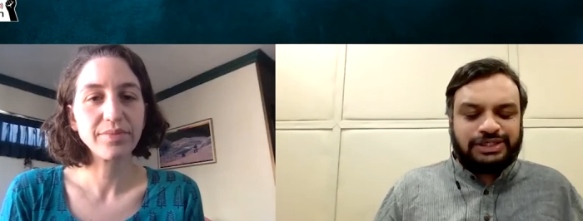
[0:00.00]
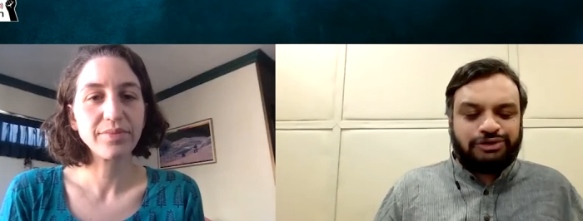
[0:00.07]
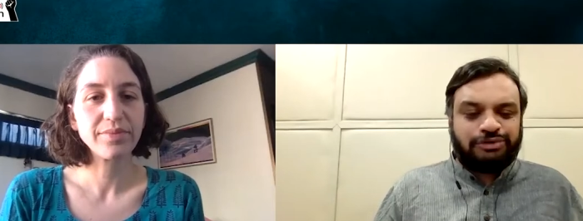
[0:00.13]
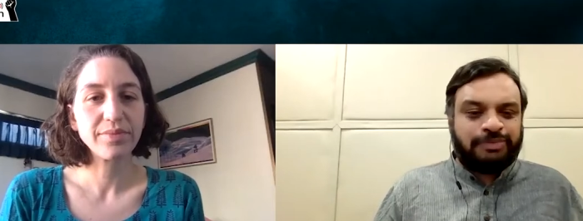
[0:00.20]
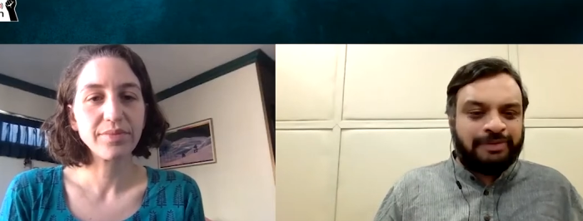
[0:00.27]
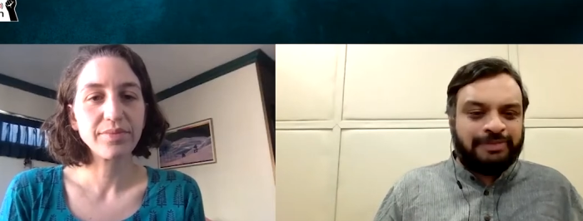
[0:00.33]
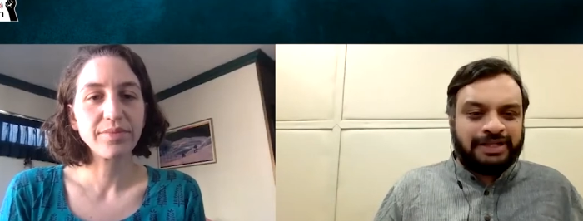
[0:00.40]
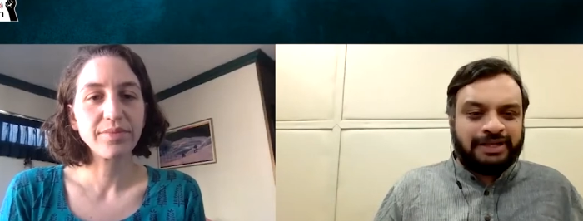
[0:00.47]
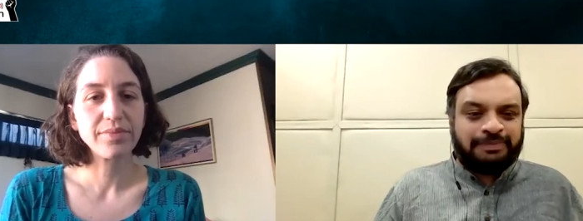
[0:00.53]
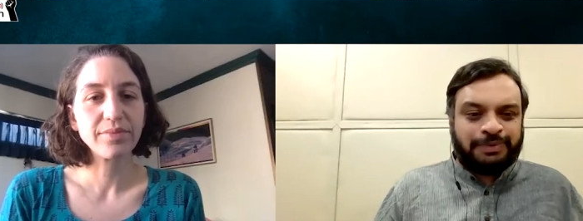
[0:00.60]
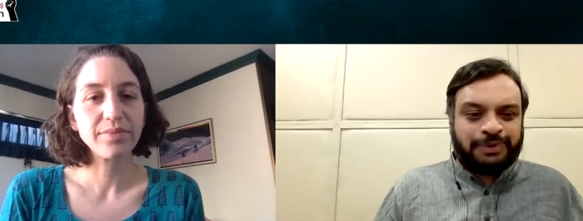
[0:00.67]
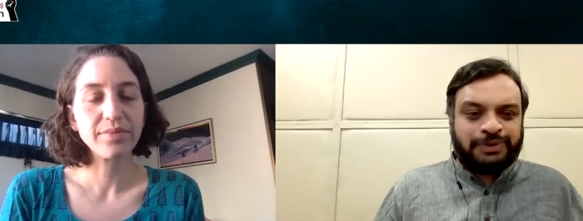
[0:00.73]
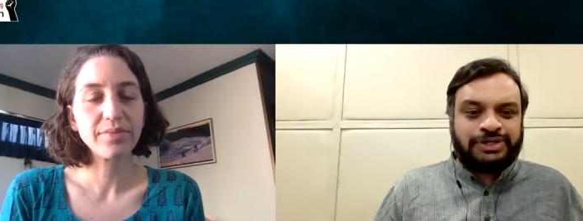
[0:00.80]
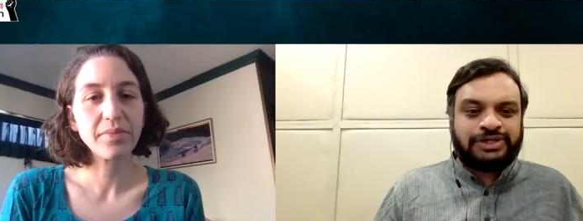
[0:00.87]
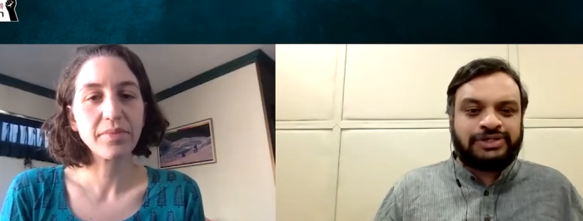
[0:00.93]
Speaker 1: us through maybe the
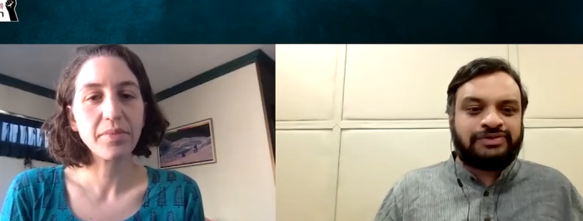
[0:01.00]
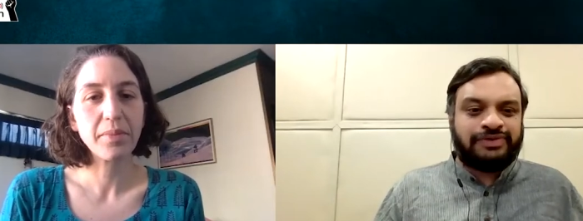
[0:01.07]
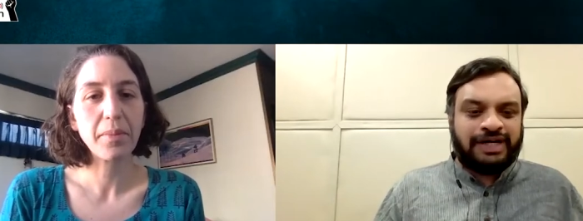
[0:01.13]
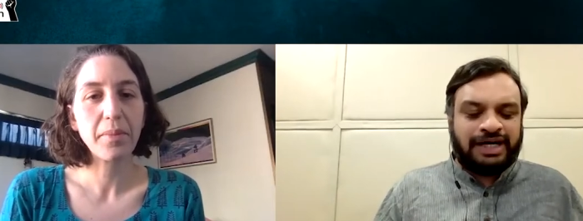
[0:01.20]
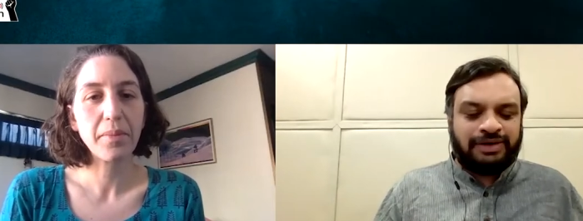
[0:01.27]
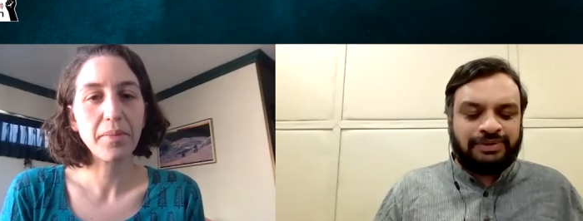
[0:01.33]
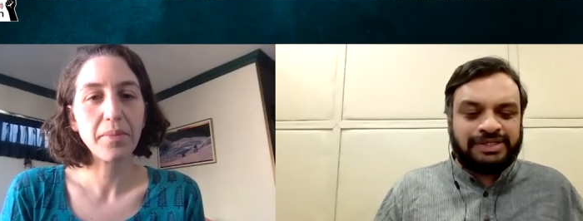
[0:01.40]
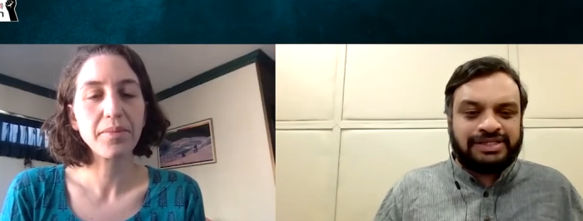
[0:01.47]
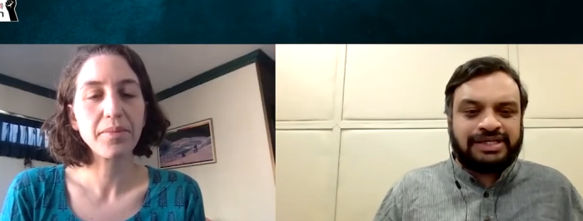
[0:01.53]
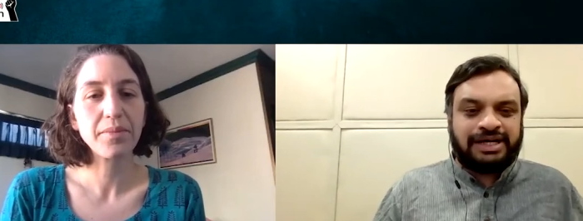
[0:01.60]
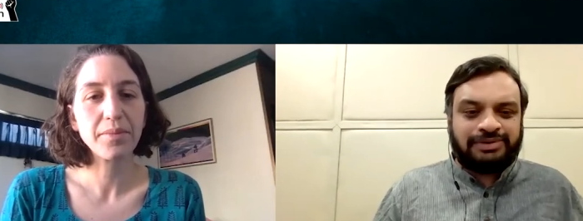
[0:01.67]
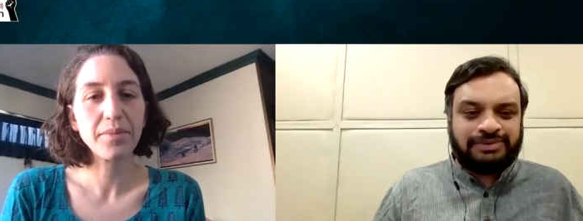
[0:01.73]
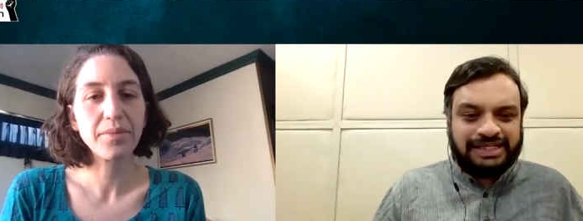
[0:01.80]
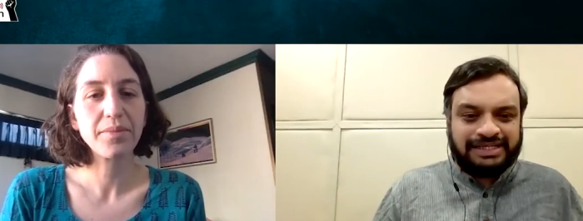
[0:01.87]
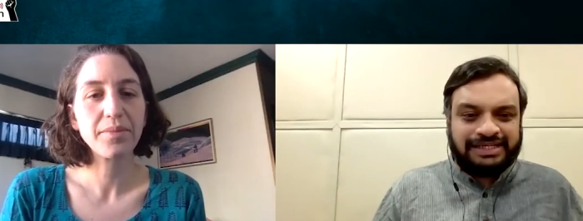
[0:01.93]
process of how this
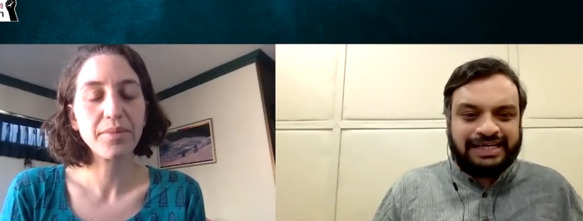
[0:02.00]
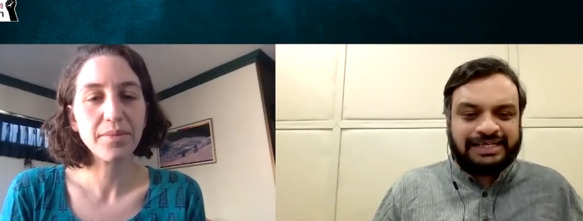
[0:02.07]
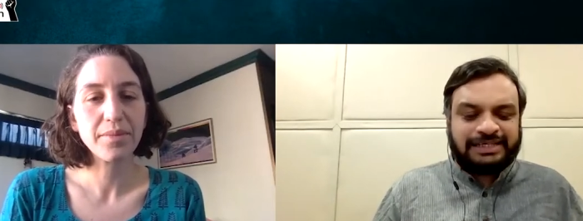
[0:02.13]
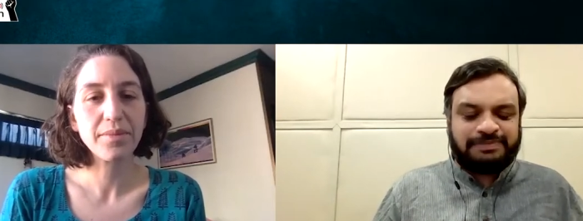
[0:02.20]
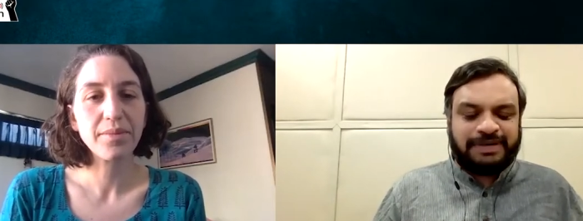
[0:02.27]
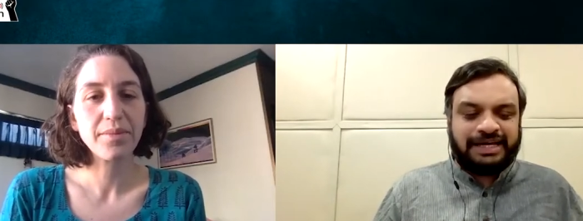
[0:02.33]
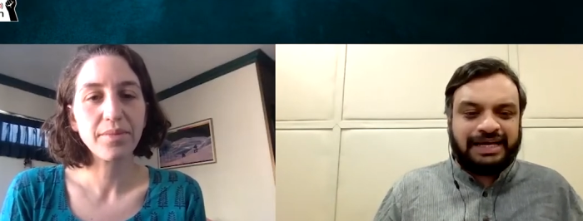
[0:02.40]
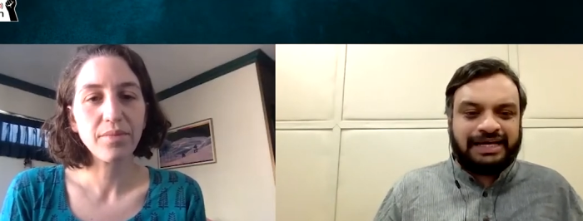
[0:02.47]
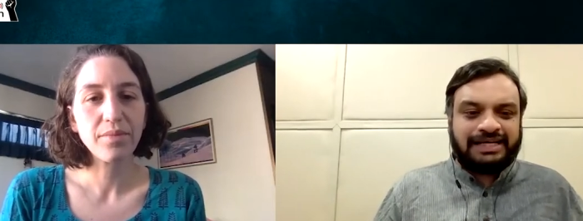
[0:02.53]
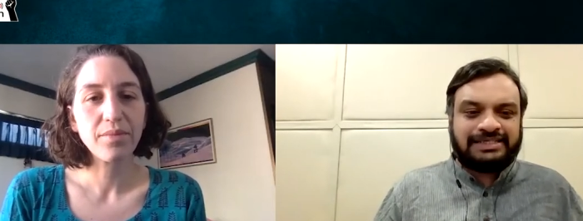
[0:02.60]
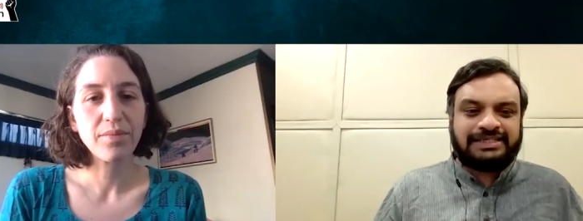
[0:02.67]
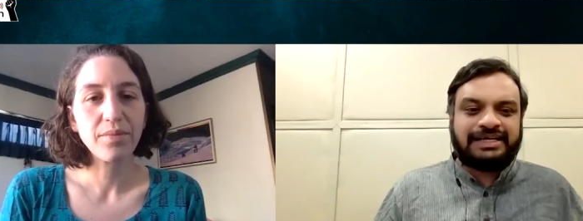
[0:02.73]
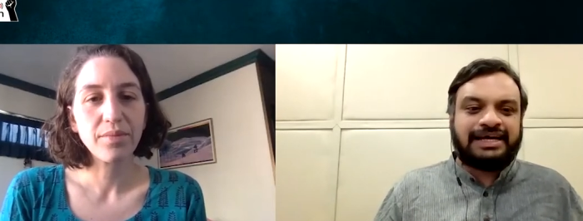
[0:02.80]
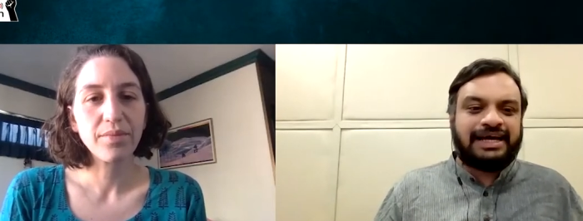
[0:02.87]
counting takes place?